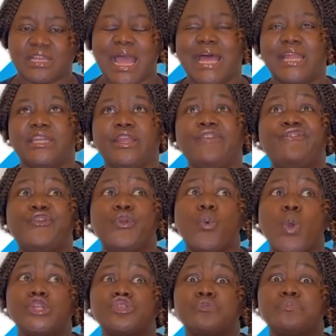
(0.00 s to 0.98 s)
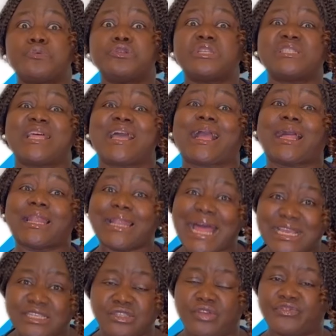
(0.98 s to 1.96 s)
And if you want to put the
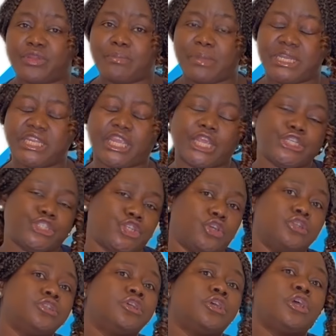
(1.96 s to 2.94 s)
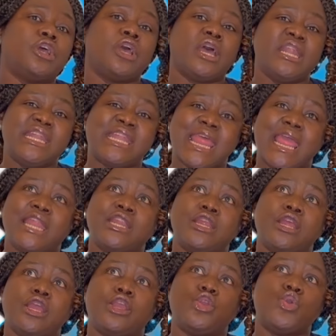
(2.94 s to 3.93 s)
class of the medication, then
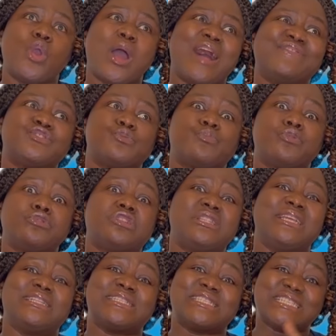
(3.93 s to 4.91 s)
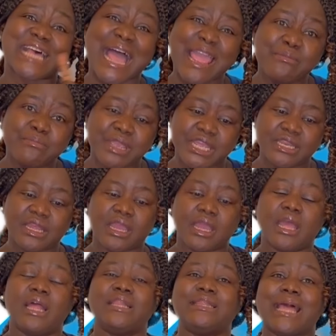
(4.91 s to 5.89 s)
you have to put the timing
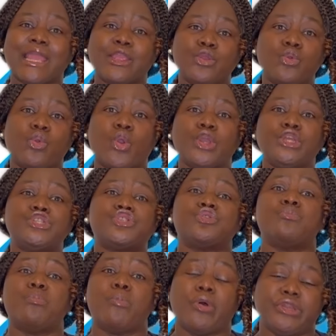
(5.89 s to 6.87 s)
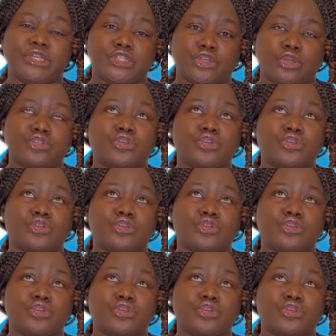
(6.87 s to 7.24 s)
that you're going to monitor.